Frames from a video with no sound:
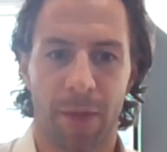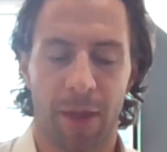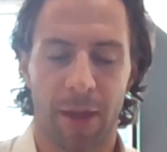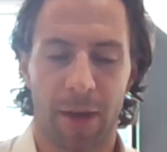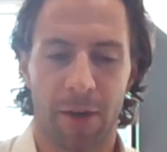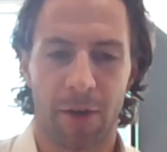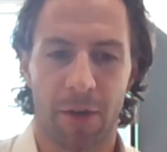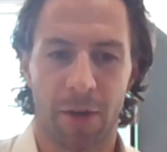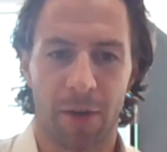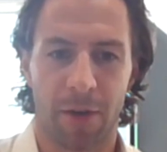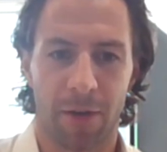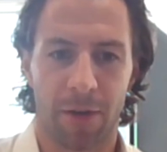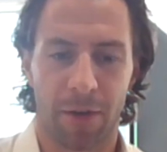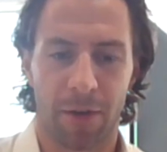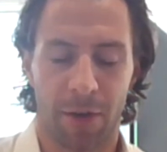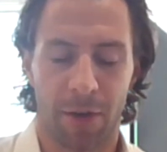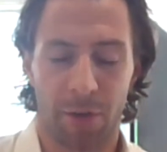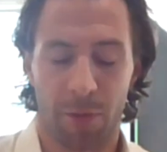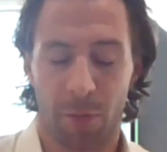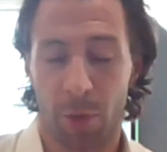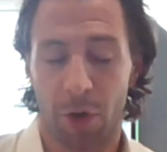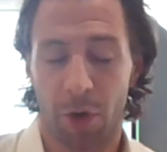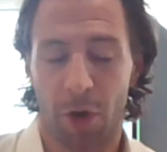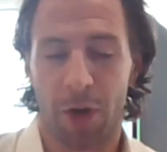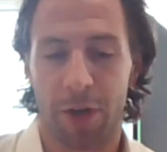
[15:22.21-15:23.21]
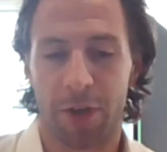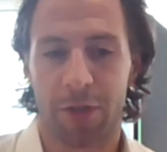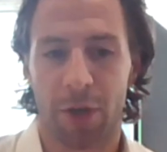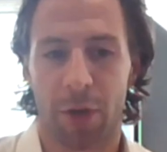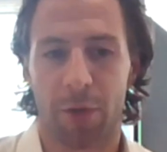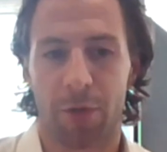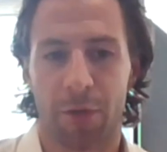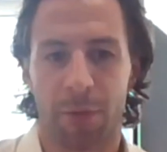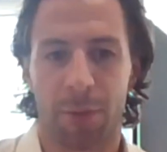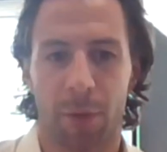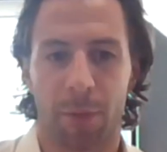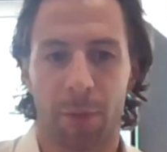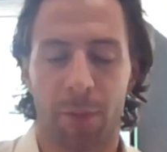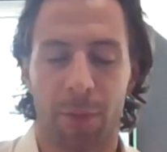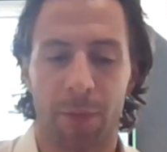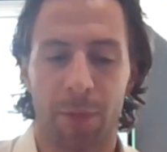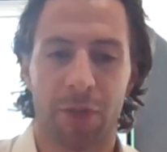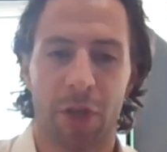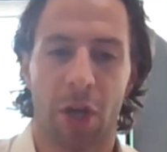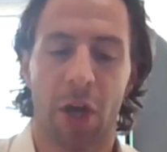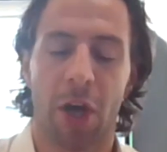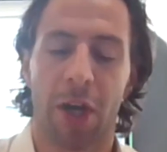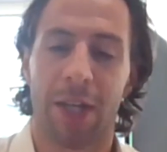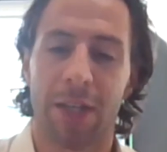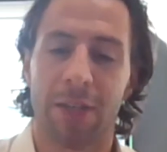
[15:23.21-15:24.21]
And well, not only solve the problem, but
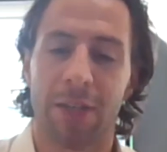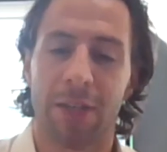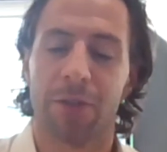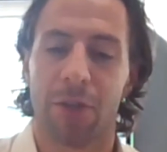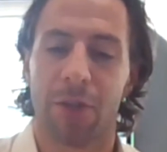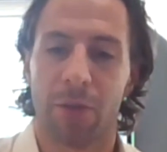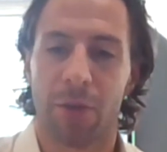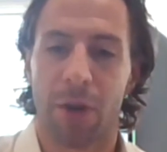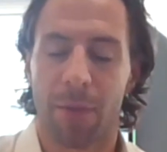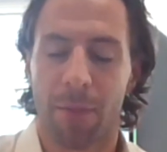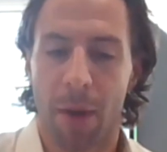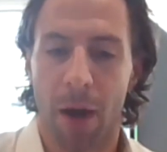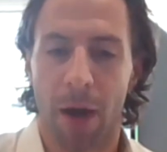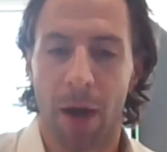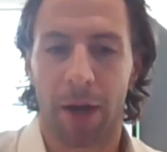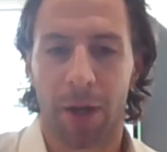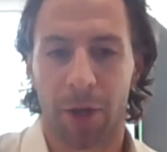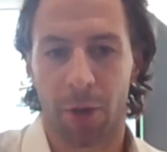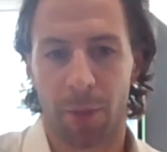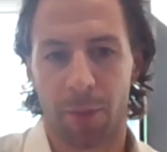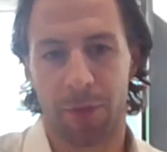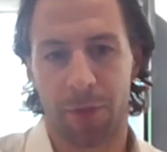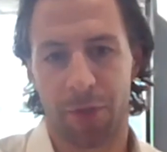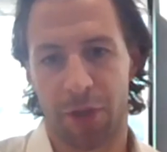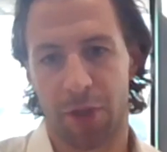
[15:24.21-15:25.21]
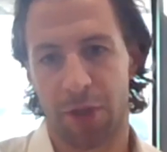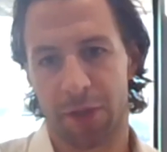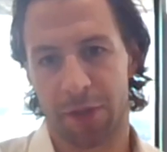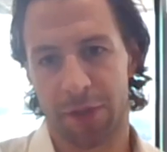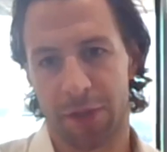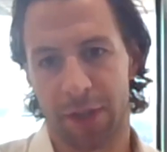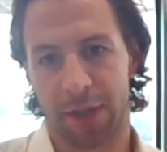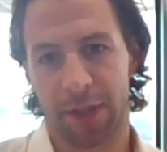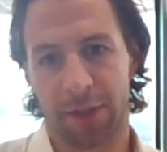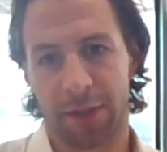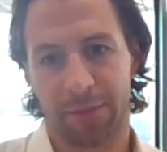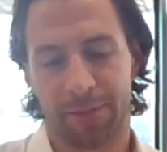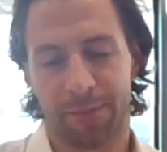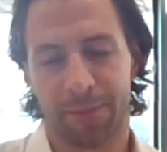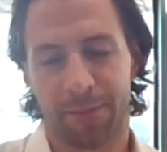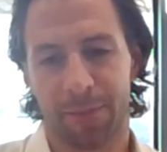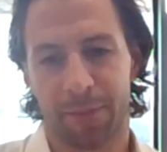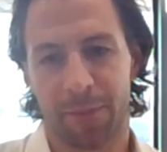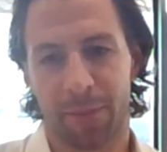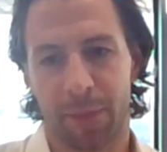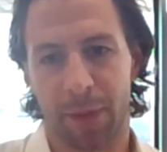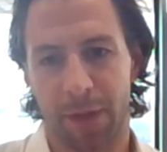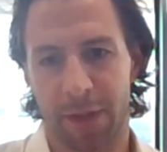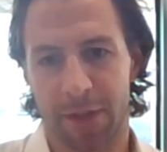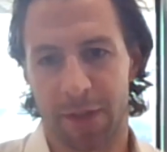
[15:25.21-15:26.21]
turn into a market opportunity.
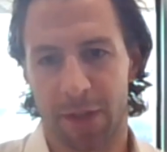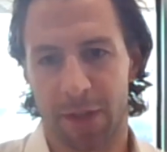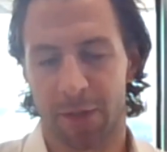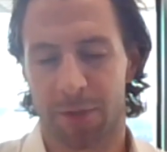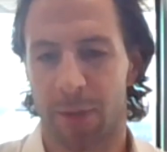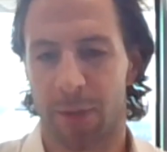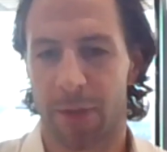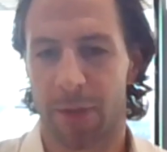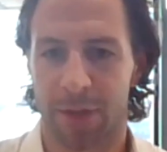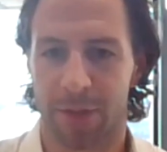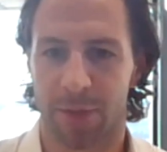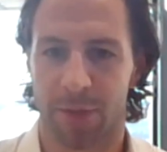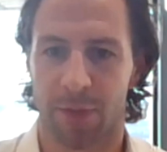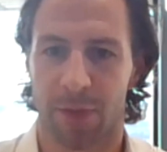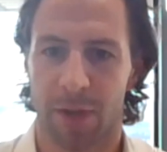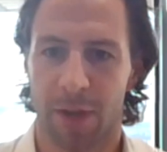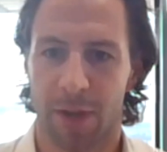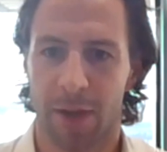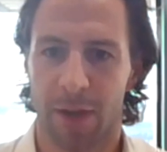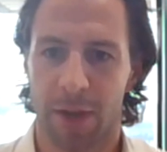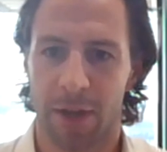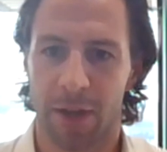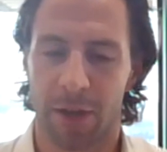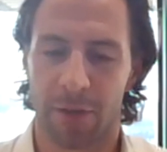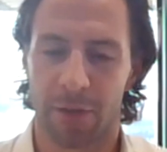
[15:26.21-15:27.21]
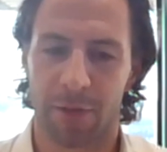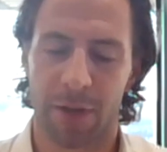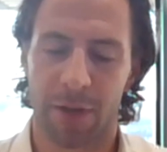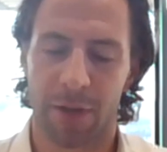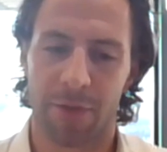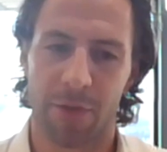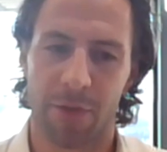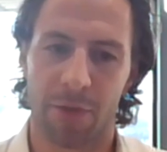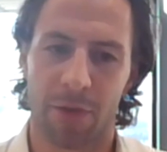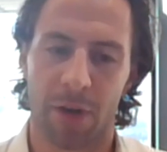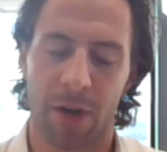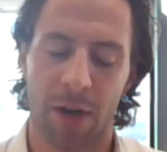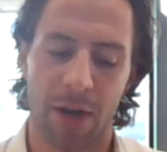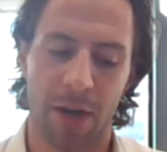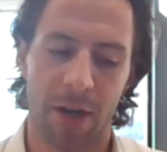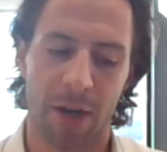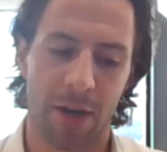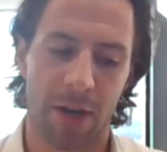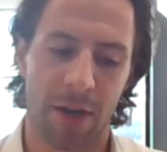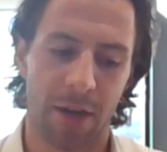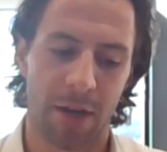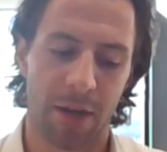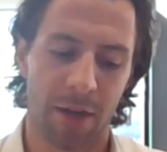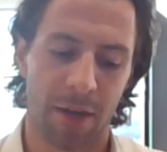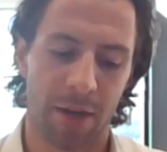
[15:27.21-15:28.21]
Because ultimately, that's if you're
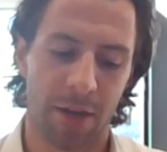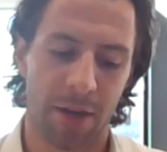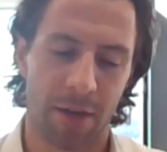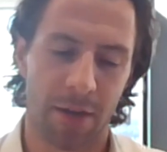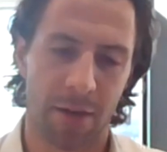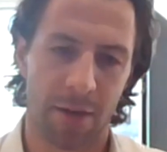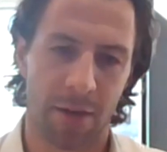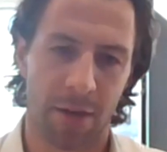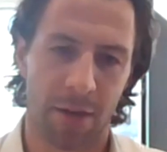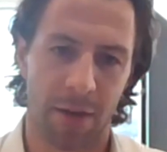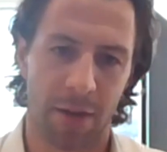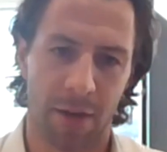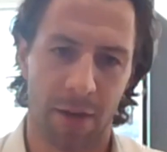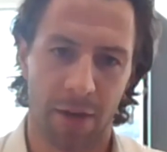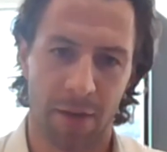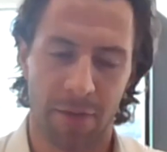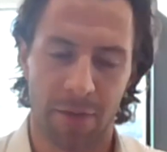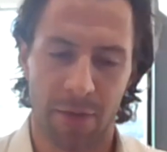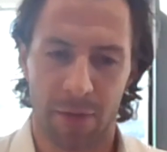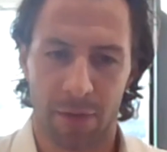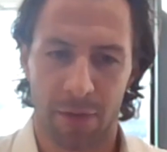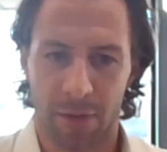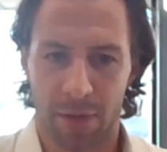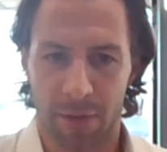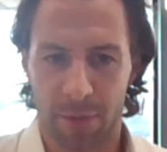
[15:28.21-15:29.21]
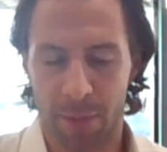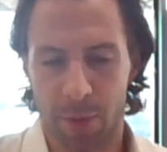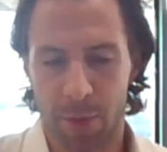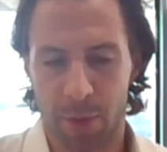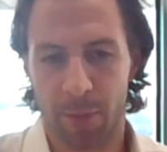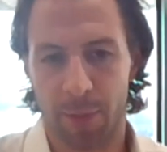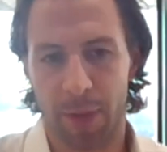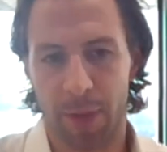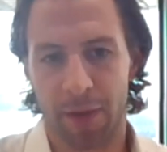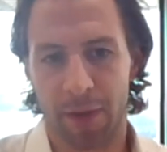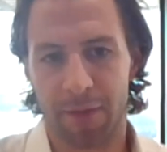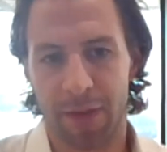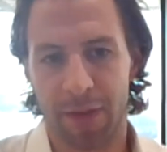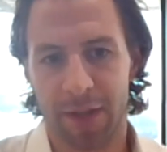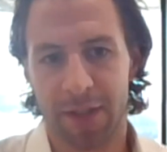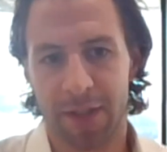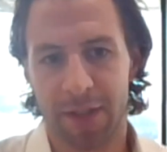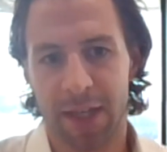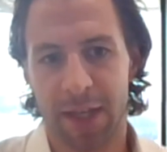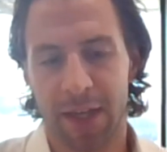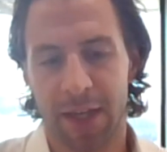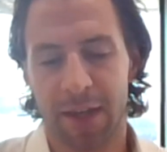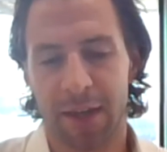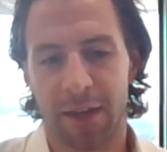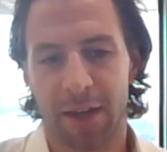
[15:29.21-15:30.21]
a pure play
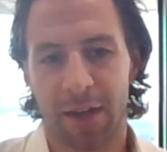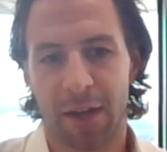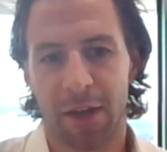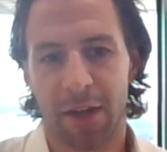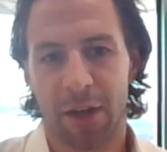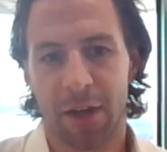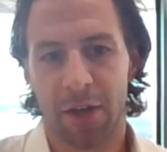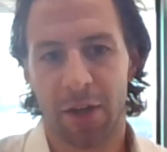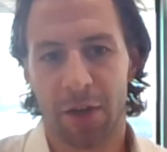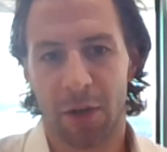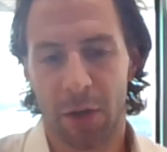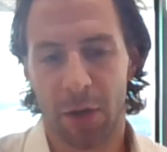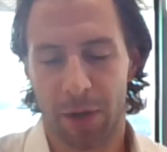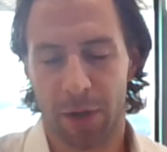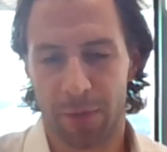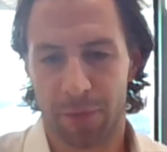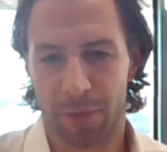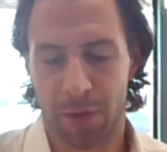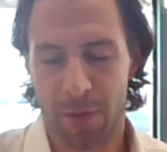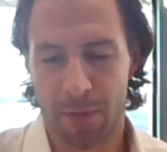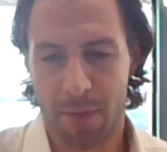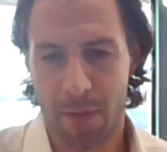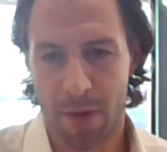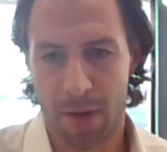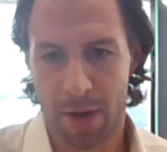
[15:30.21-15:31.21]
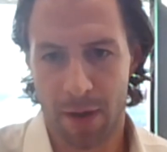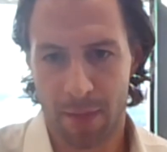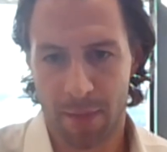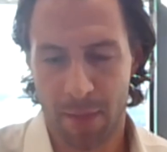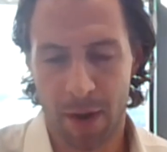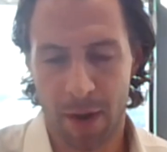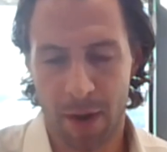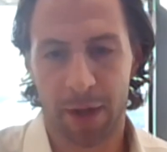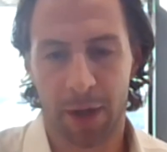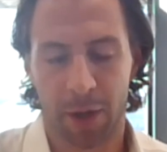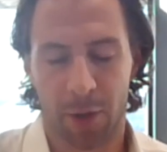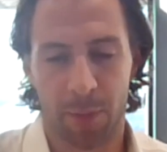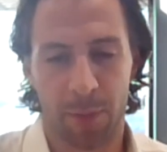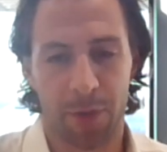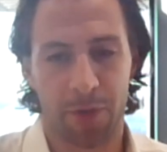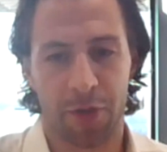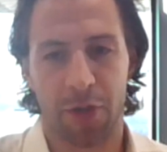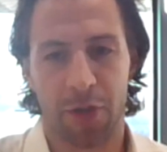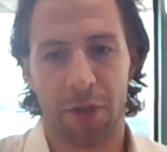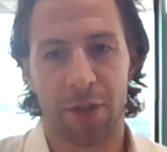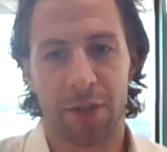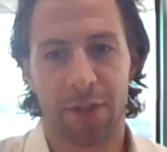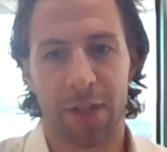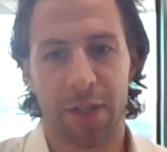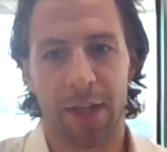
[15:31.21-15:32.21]
VC, you're looking for a market
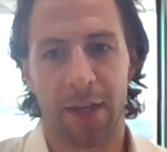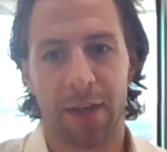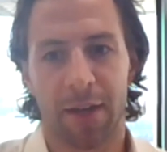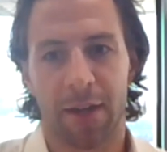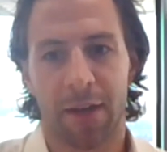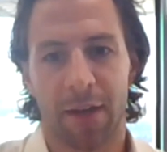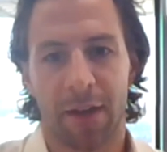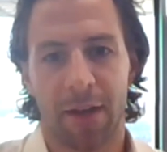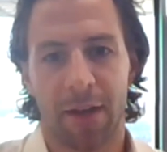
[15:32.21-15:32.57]
opportunity